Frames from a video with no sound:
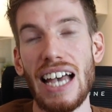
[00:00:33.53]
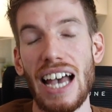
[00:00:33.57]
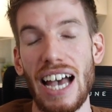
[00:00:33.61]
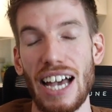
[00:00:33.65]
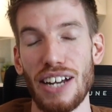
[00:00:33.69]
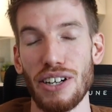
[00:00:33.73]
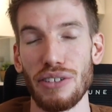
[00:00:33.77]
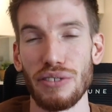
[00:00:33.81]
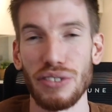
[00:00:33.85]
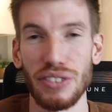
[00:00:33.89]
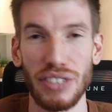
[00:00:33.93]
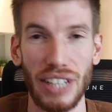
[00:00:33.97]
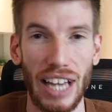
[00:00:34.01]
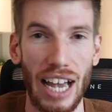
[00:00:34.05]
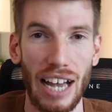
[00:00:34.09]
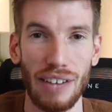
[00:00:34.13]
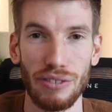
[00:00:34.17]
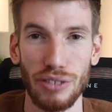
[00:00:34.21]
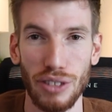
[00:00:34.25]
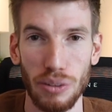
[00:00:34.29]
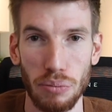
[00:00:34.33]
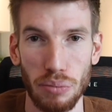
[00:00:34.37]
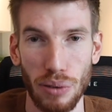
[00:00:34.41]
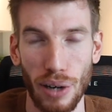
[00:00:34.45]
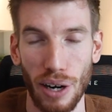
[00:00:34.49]
And obviously, I
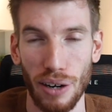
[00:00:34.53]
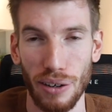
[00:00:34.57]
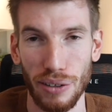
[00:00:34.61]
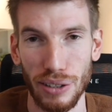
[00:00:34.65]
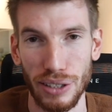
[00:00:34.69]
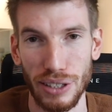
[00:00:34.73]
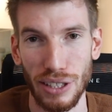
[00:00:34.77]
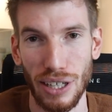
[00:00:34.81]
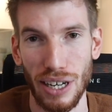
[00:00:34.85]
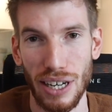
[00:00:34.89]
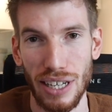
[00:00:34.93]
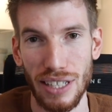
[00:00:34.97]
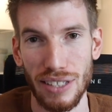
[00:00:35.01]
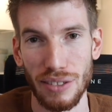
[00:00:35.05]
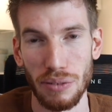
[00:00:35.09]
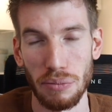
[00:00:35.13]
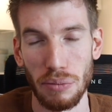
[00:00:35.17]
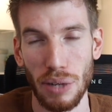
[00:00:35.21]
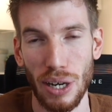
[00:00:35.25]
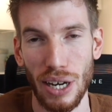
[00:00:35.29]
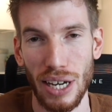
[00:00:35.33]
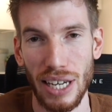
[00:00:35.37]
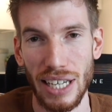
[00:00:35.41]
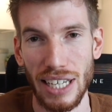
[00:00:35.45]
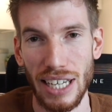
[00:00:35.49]
have to prioritize
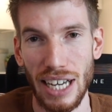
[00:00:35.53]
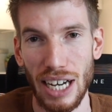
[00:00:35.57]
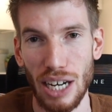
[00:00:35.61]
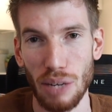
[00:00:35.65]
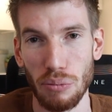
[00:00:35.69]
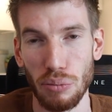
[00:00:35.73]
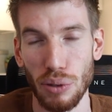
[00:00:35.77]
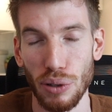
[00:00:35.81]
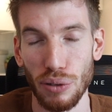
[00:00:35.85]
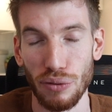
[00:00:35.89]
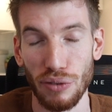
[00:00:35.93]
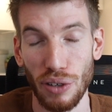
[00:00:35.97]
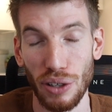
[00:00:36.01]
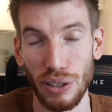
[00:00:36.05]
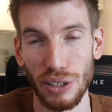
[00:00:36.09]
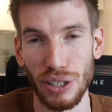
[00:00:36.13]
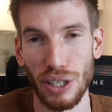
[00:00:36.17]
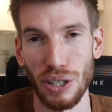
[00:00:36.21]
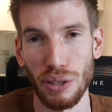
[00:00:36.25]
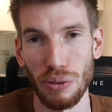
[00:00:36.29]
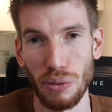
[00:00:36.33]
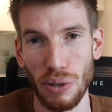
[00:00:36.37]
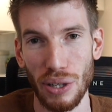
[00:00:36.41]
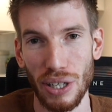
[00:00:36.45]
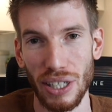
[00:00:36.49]
my uh,
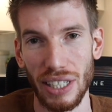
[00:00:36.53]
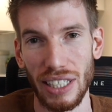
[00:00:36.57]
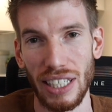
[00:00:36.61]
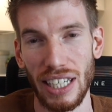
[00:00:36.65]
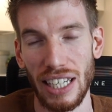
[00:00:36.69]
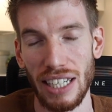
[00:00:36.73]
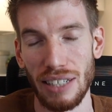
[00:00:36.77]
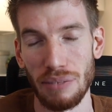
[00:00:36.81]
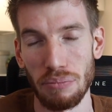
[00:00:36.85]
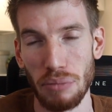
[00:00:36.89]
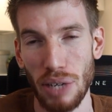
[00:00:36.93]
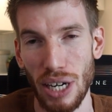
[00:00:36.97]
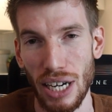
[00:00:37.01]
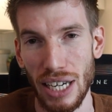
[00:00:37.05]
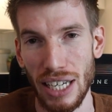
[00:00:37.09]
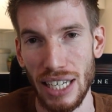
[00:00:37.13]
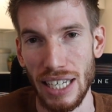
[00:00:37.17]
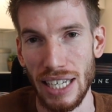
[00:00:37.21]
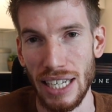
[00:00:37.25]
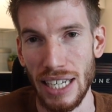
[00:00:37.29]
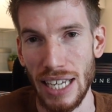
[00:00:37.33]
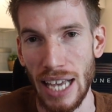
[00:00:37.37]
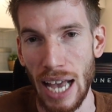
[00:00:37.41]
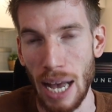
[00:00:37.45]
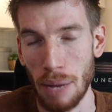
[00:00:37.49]
portfolio work and
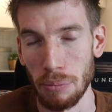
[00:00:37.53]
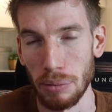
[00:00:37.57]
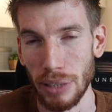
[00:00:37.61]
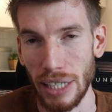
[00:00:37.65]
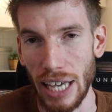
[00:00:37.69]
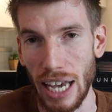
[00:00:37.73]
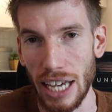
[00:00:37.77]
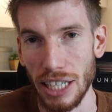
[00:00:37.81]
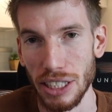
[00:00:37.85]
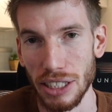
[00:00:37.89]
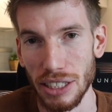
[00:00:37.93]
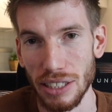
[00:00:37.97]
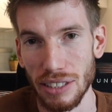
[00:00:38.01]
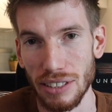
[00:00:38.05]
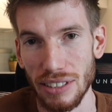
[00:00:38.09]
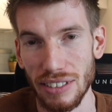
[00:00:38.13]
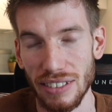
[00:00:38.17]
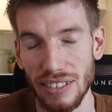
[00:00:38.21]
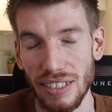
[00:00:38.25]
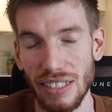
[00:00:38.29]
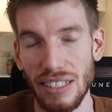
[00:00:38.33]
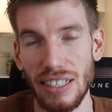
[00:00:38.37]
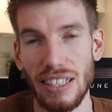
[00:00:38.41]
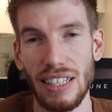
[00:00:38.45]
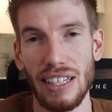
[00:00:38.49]
my
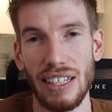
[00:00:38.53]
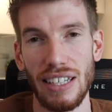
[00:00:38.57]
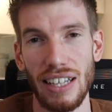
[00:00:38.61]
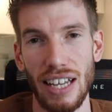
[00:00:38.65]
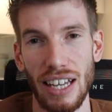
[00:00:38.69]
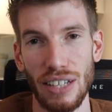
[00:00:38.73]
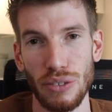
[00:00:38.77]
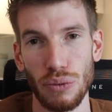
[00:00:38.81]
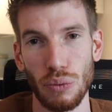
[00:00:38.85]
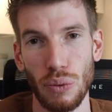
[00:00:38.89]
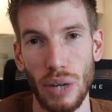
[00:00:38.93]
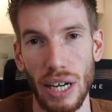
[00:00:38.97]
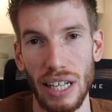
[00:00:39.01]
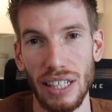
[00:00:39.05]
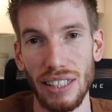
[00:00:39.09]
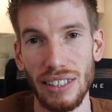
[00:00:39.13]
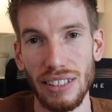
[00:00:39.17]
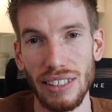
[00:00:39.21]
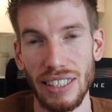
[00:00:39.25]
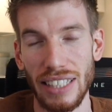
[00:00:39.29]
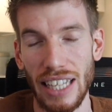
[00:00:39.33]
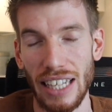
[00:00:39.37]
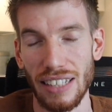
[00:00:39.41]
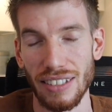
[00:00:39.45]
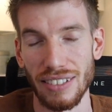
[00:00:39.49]
applications as
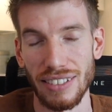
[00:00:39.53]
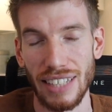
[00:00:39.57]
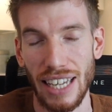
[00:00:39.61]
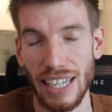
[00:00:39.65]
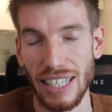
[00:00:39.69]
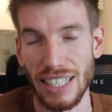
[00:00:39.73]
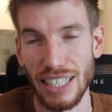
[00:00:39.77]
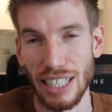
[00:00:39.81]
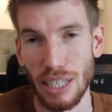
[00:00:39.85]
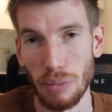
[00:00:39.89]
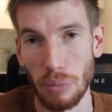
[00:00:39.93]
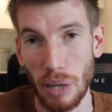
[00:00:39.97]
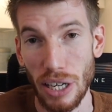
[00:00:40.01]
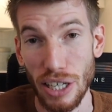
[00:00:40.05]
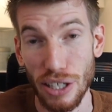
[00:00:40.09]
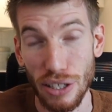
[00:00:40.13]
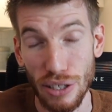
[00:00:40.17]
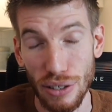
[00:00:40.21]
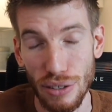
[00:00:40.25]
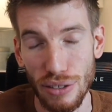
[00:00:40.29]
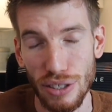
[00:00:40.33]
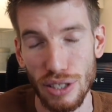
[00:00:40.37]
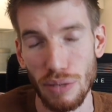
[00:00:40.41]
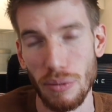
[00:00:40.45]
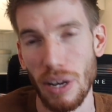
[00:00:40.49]
well. That's taking up a
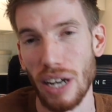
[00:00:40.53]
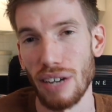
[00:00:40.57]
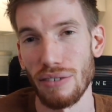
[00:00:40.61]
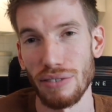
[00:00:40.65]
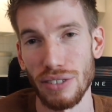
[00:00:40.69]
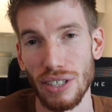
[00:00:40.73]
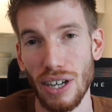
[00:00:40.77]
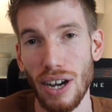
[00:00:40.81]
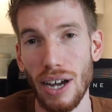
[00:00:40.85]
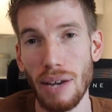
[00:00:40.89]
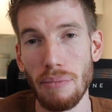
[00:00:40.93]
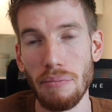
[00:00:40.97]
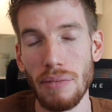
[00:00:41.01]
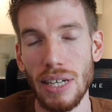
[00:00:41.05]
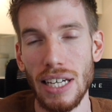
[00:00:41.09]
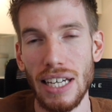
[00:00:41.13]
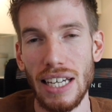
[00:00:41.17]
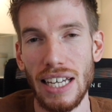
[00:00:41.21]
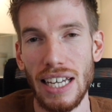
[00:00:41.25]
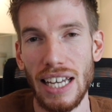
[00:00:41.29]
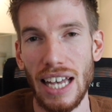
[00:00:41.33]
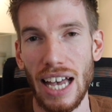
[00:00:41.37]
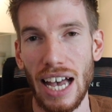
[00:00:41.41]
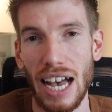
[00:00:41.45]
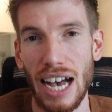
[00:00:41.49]
huge amount of time.
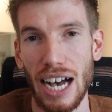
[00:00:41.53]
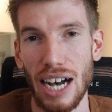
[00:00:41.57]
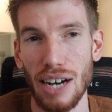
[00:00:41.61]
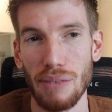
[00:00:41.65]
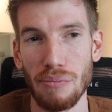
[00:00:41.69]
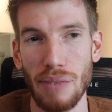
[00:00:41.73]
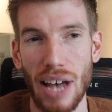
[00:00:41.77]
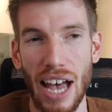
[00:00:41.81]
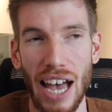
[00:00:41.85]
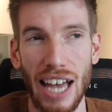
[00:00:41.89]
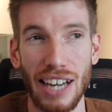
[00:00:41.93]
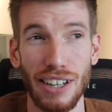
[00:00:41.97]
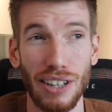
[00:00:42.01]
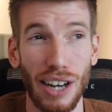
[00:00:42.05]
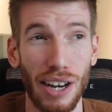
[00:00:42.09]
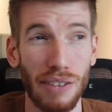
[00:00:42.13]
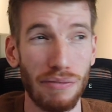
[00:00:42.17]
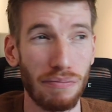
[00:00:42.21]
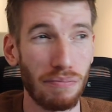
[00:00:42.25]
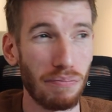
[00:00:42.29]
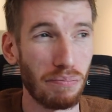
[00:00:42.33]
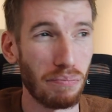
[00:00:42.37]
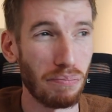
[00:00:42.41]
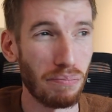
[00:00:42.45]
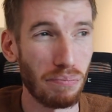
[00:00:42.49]
Um, and
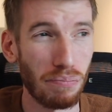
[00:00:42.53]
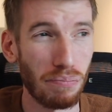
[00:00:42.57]
I've